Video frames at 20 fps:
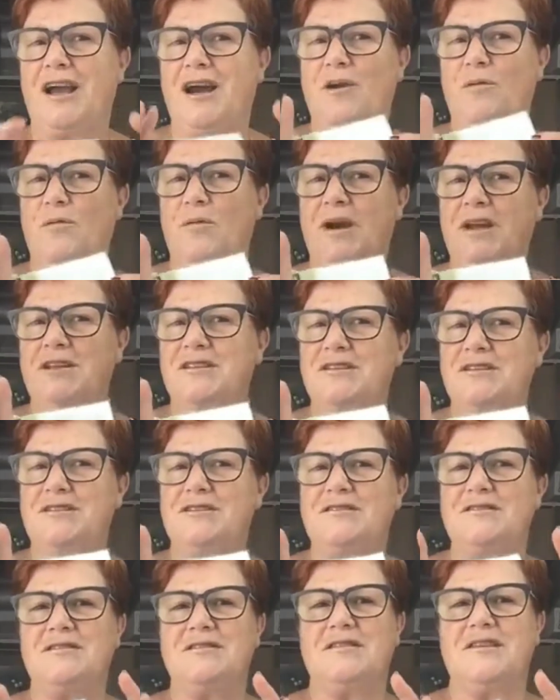I can't wait
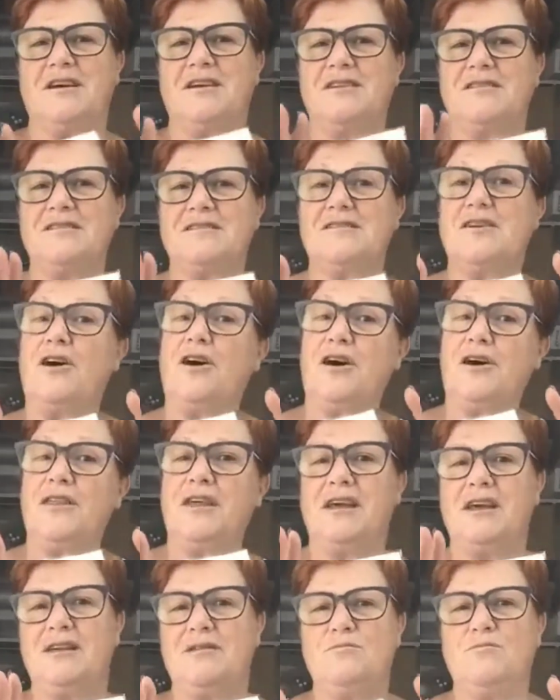to use those,
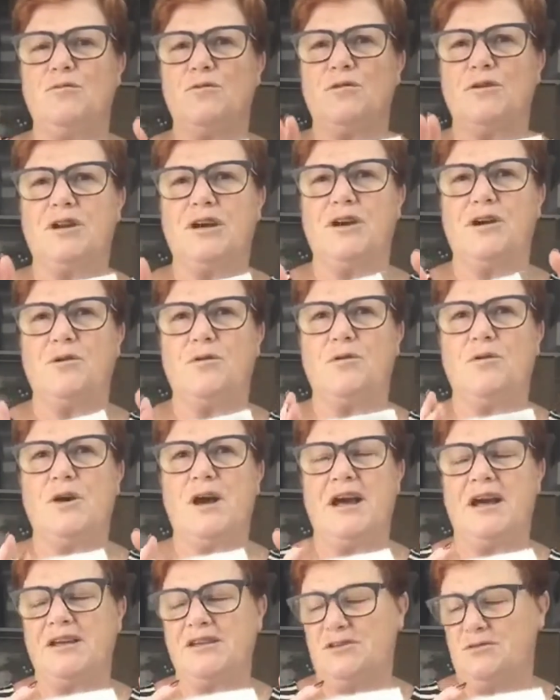either in water
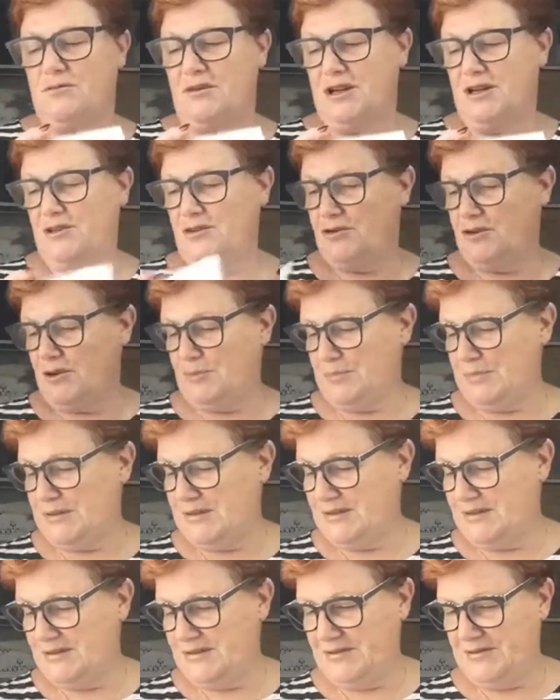or as
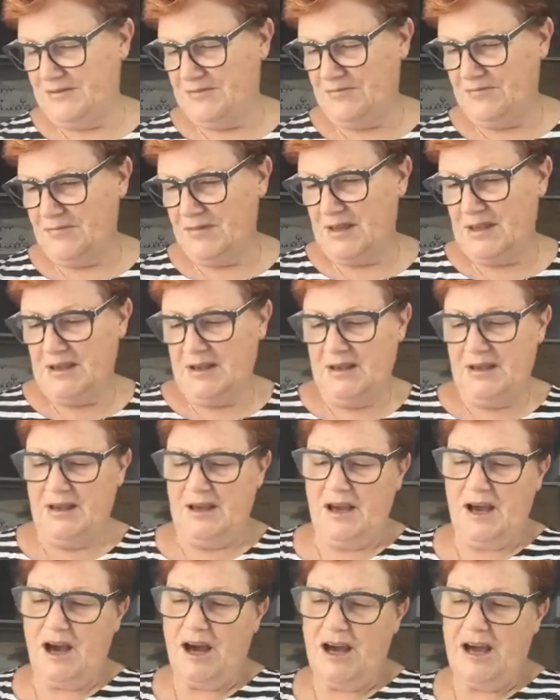raindrops.
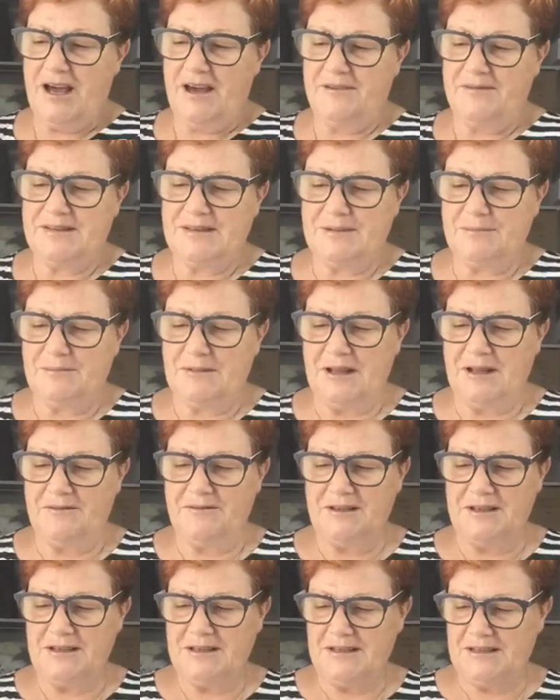I have some
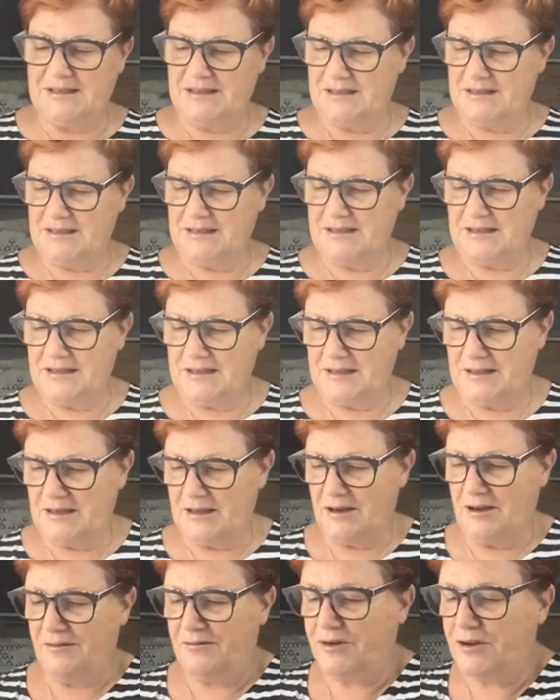lovely,
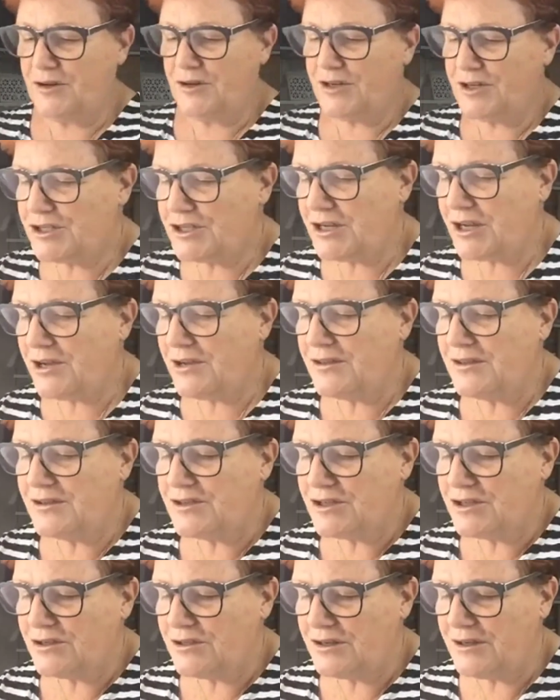I've got to show you
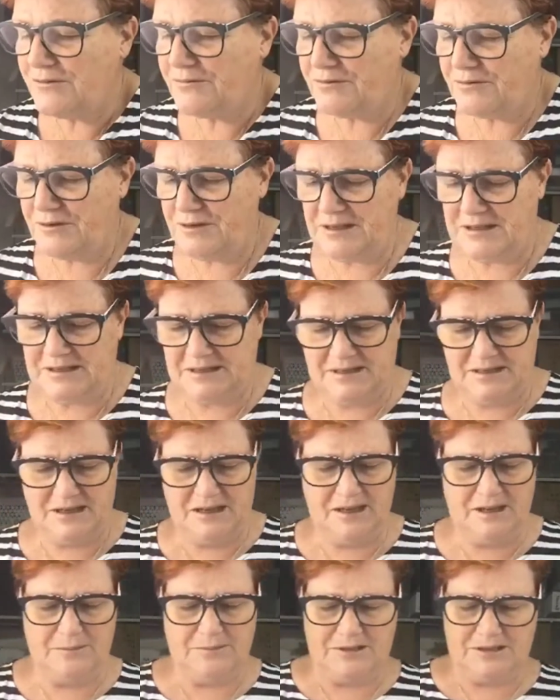the Tutti Frutti
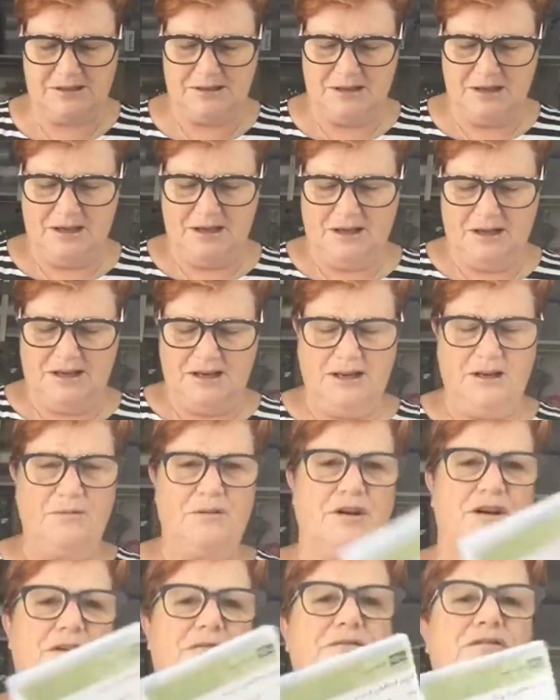stamps.
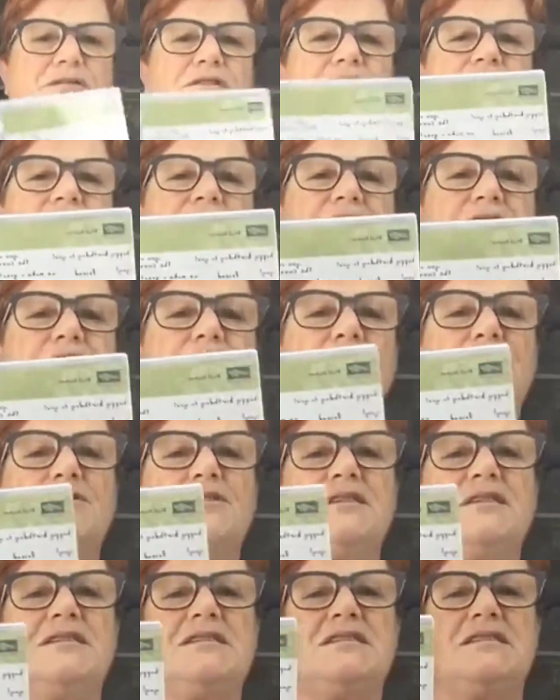Now, when I first
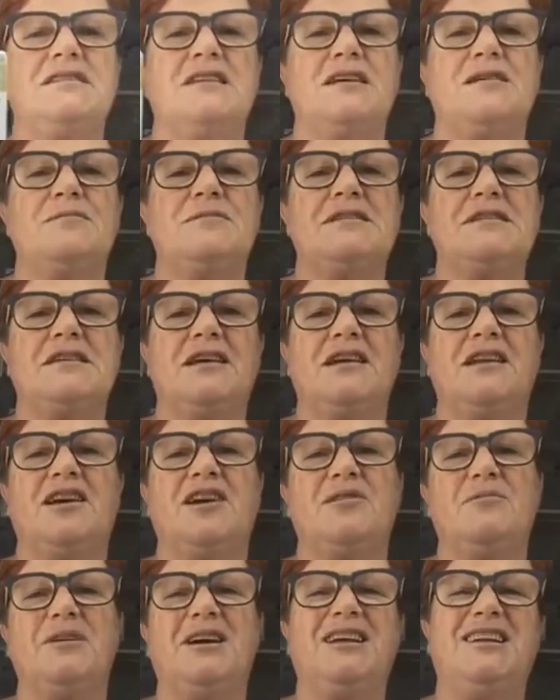saw this stamp
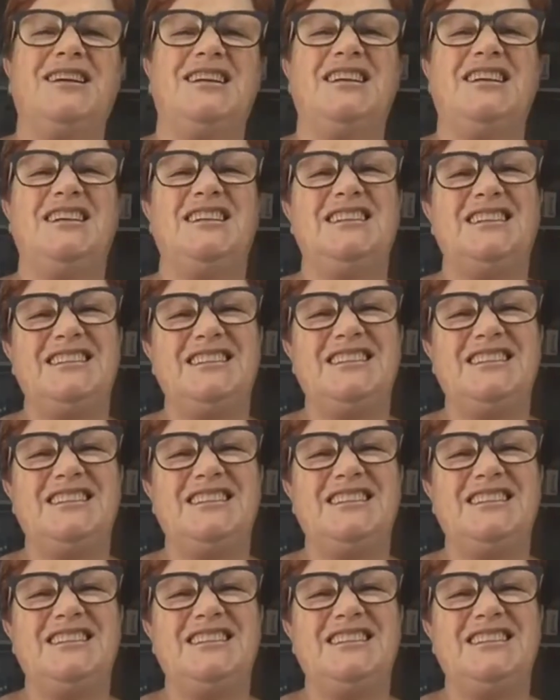set, I went,